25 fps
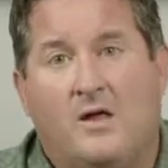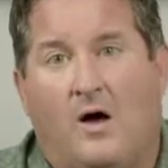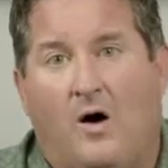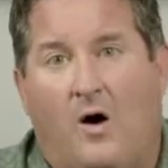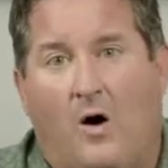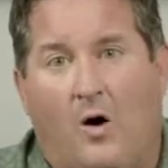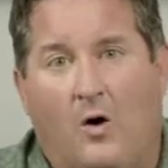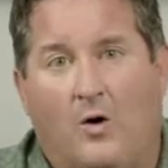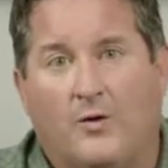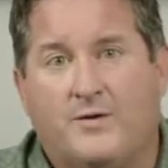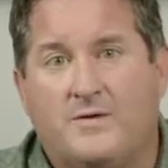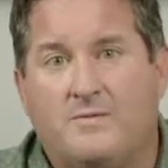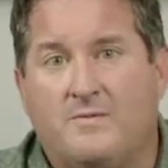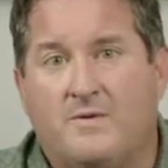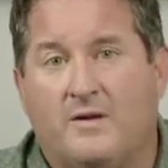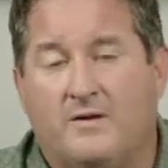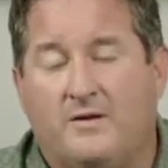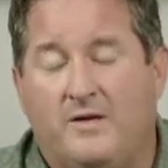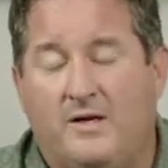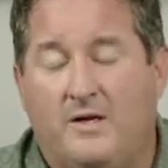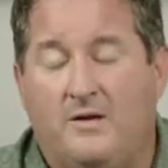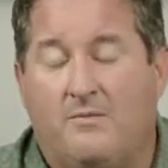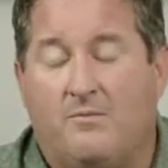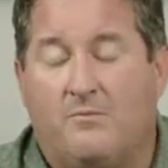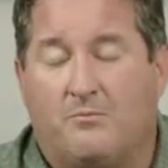
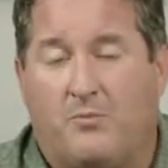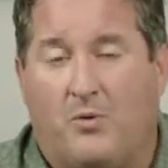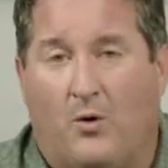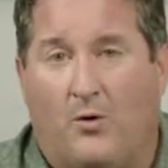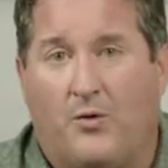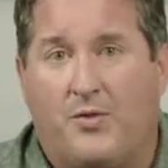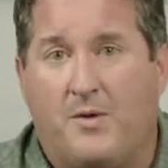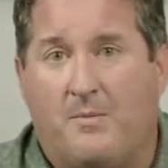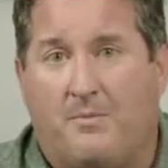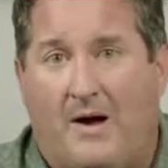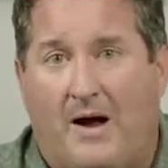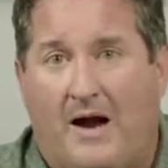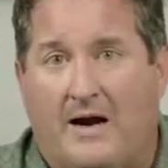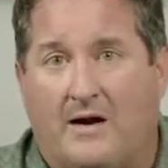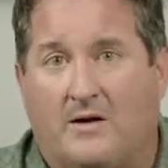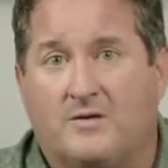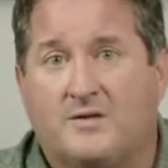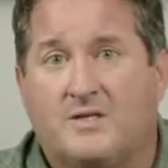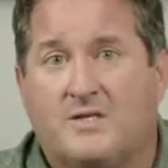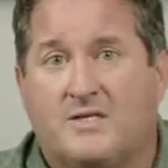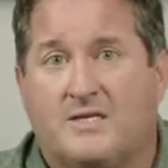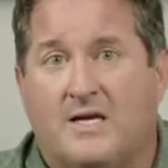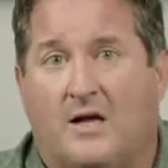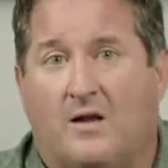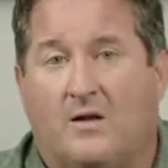Ultimately, both the buyer and
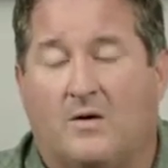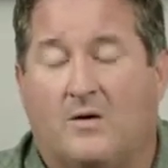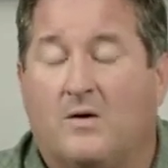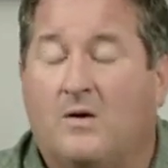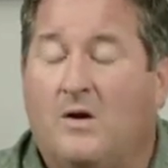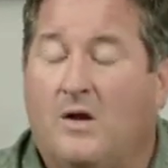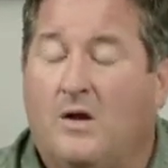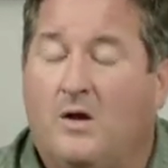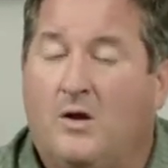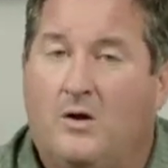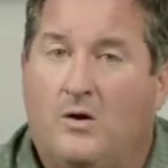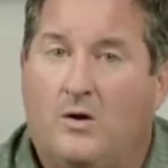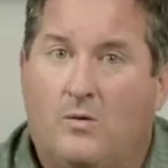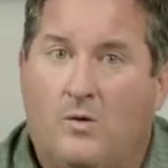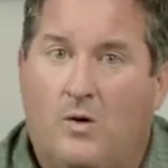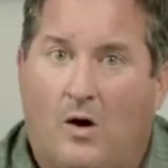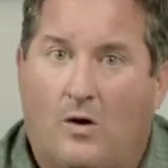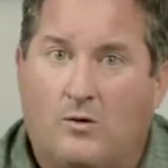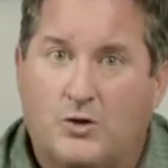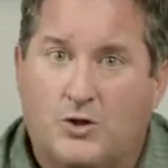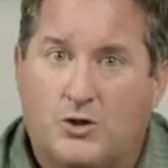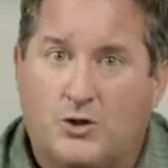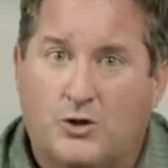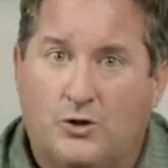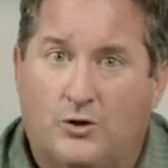seller
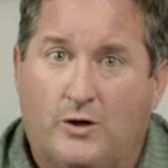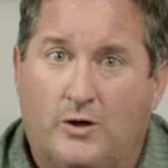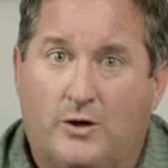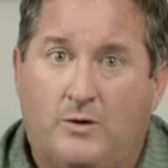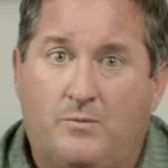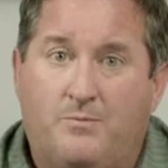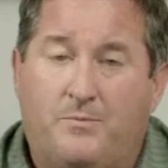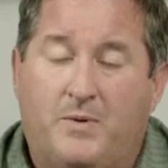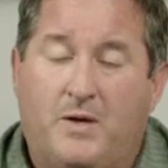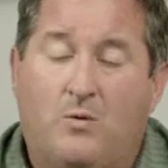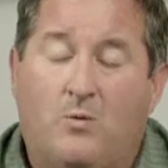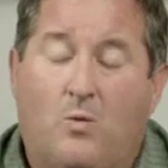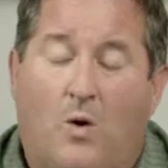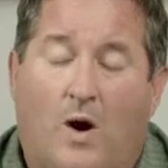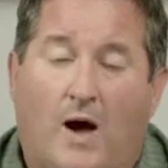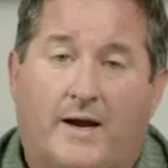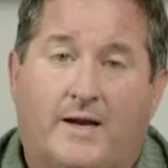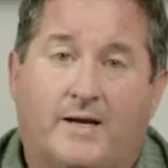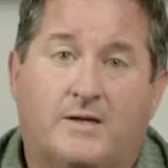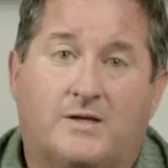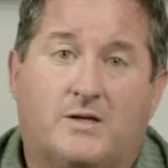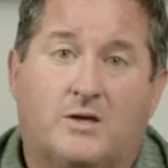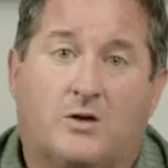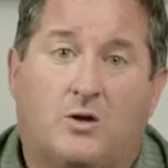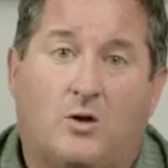should be
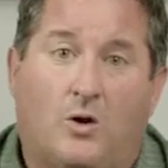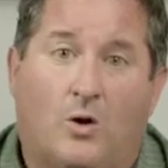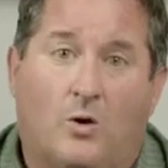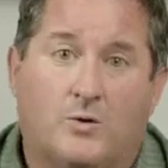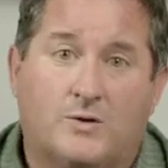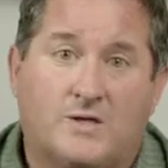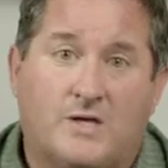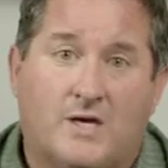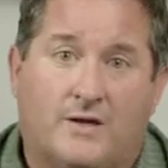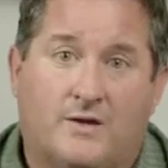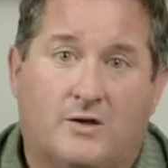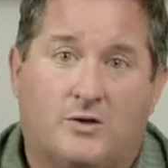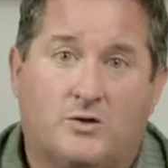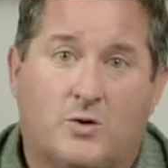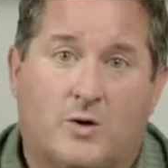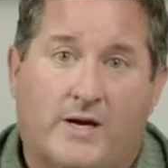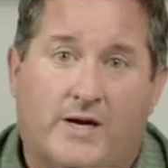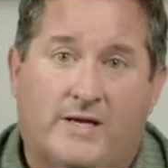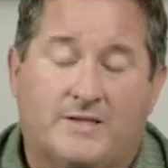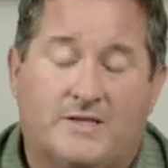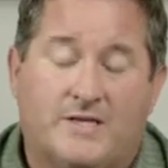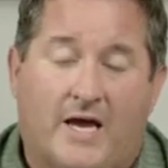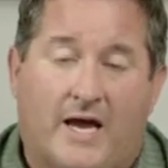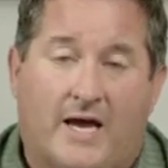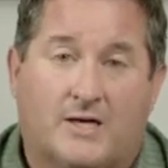wanting to close on the
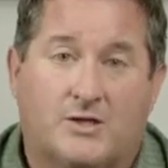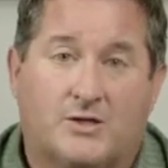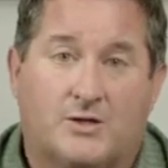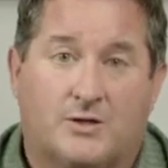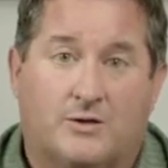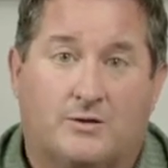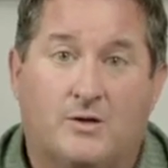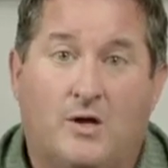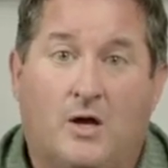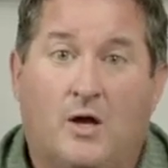transaction.